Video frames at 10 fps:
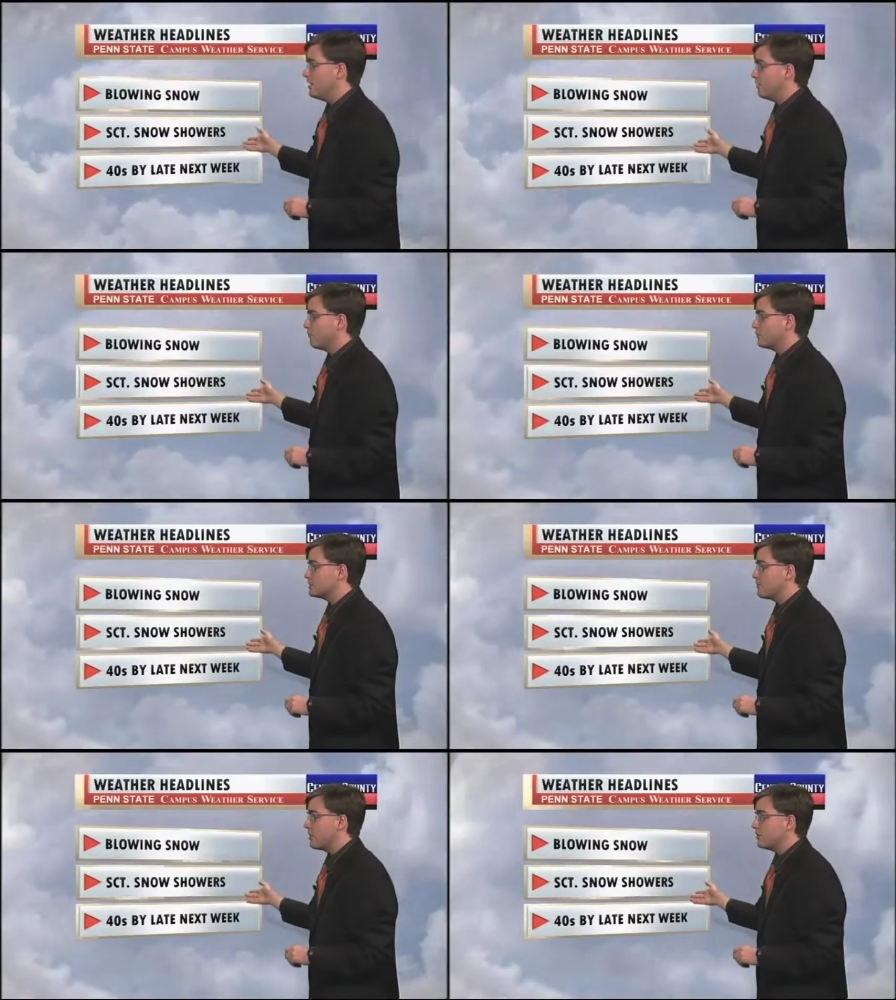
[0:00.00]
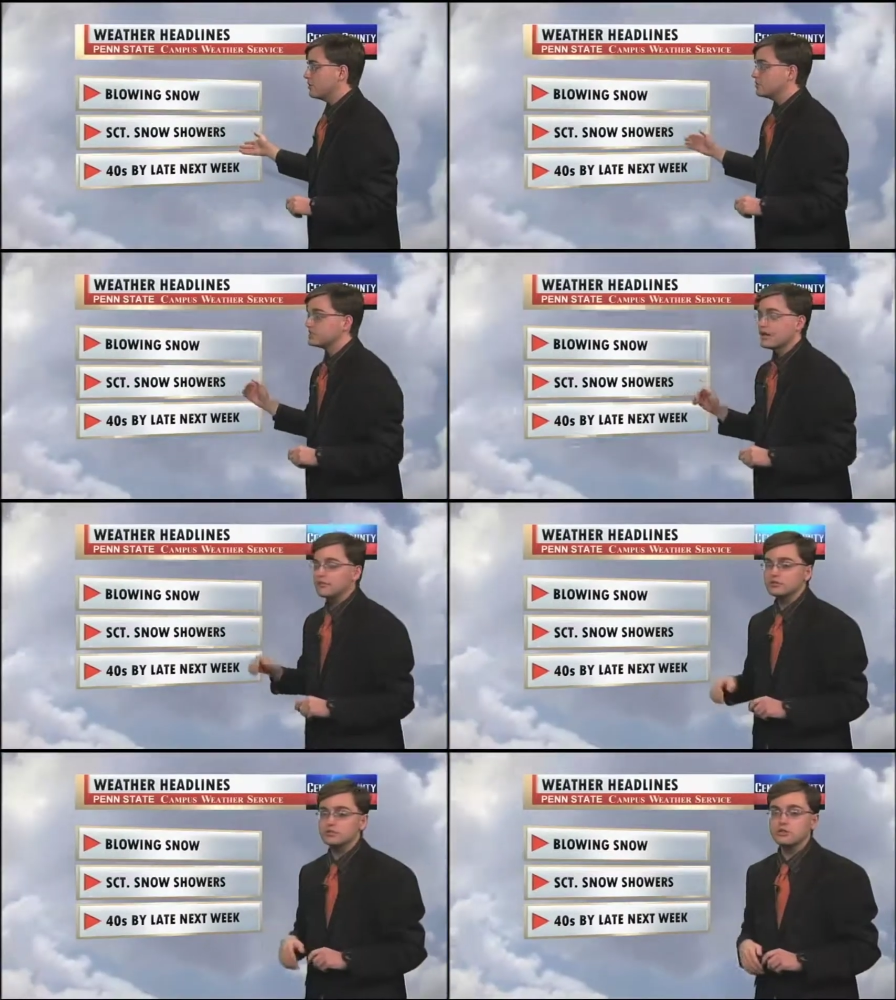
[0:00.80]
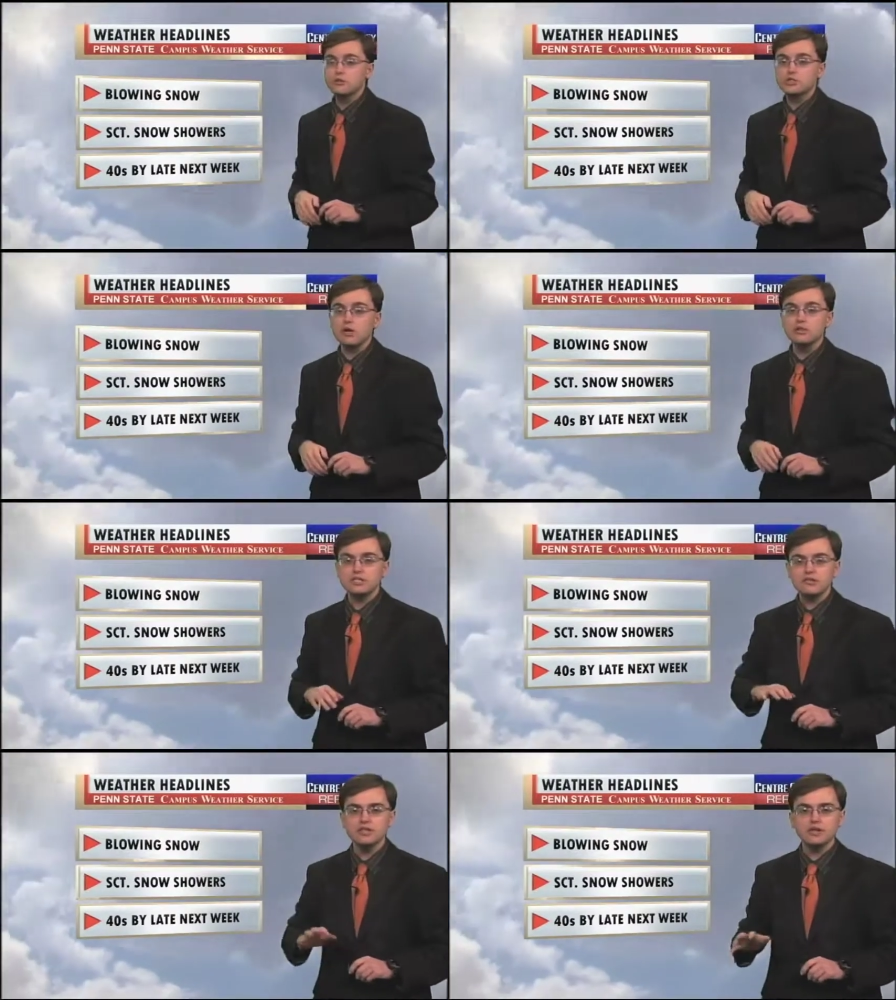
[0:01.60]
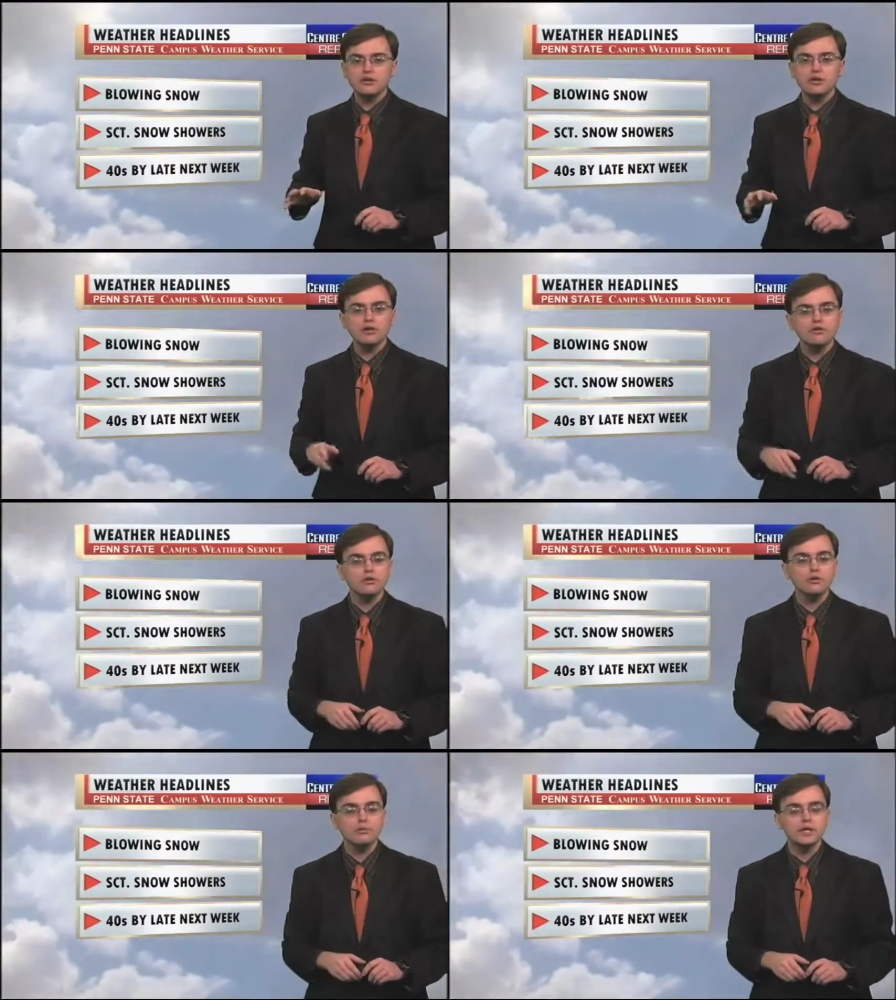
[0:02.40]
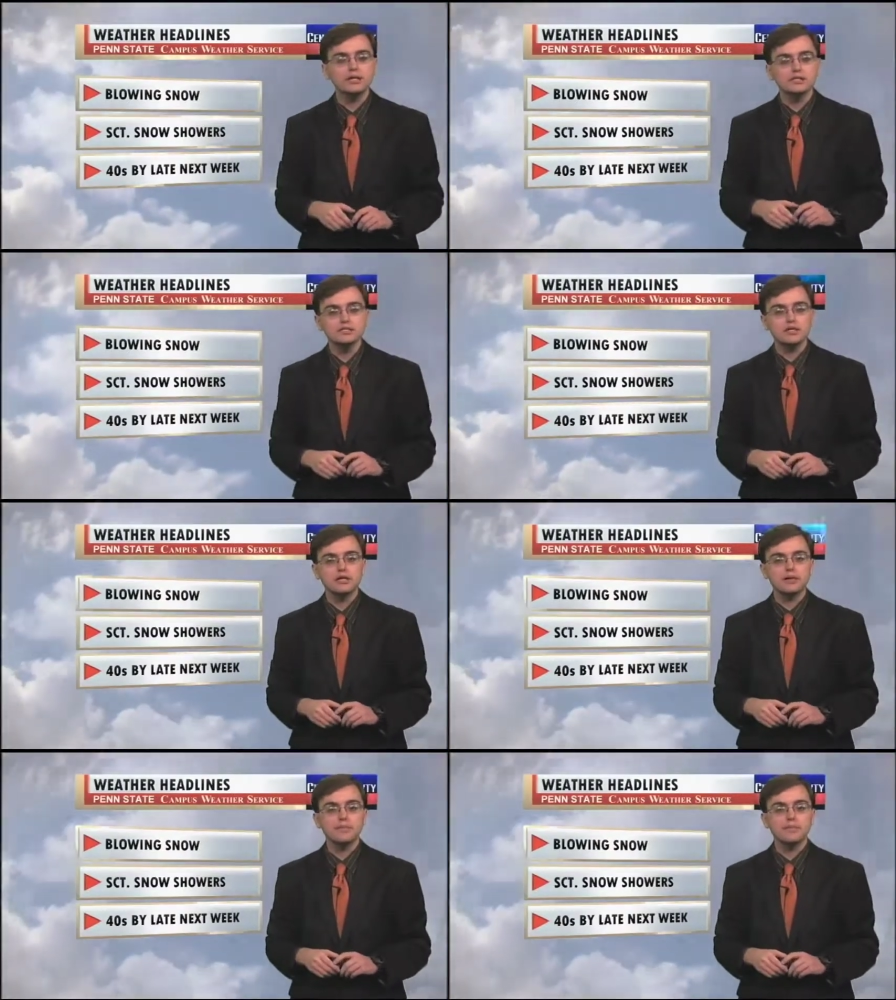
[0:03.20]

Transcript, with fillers: For tomorrow, though, scattered snow showers and even lingering a little bit into Sunday,